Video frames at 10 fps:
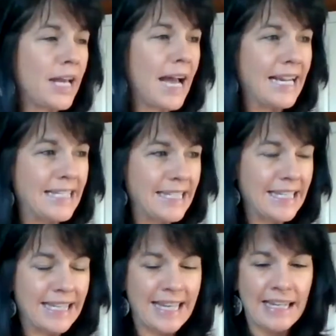
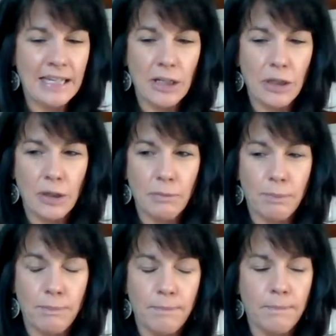idea that
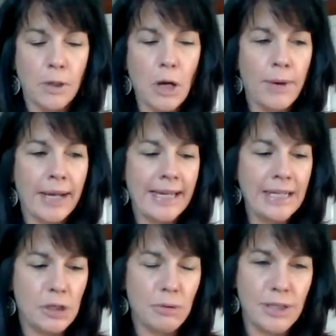going
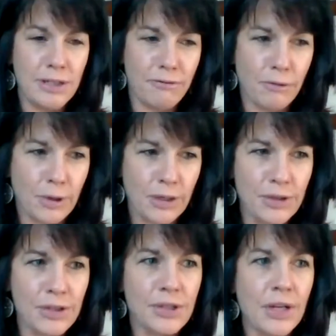into a
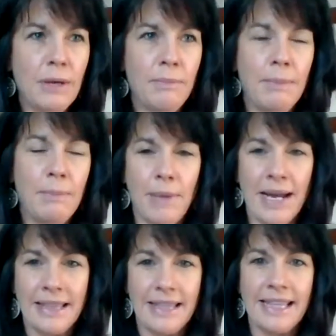divorce, people
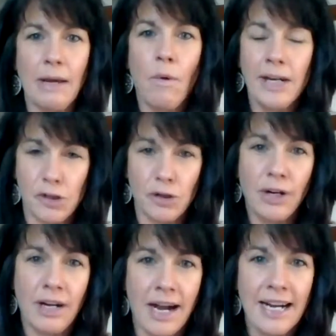might think they want a
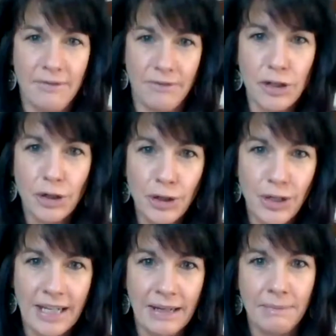certain kind of
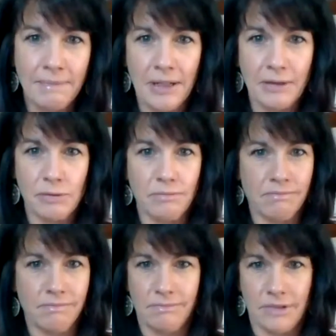attorney, you know,
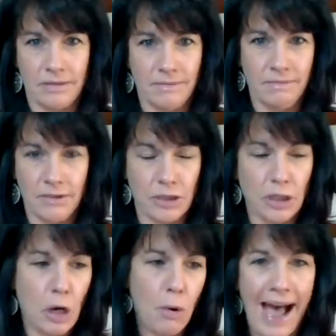to
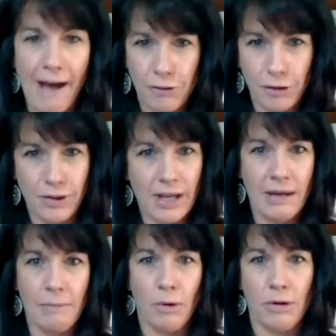go after
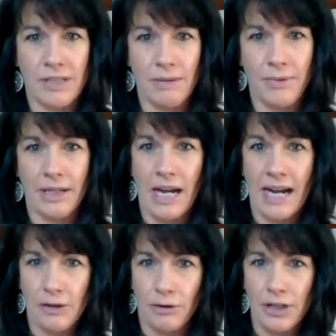them, or something
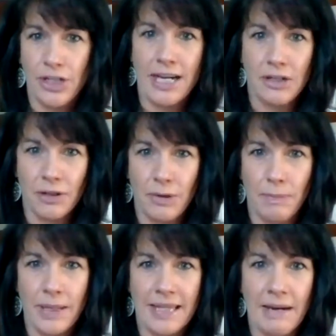kinder or gentler,
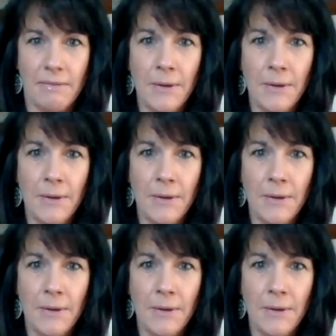but then